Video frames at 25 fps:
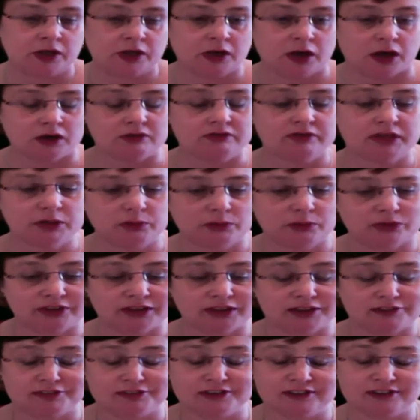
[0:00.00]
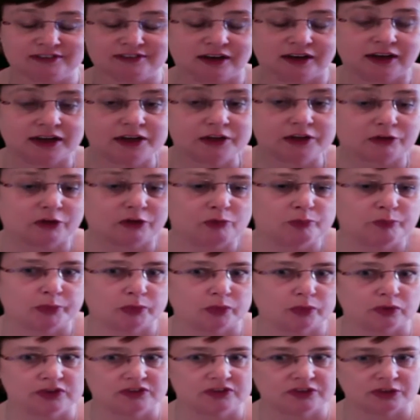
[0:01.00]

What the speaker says: I really want to have a designer on board,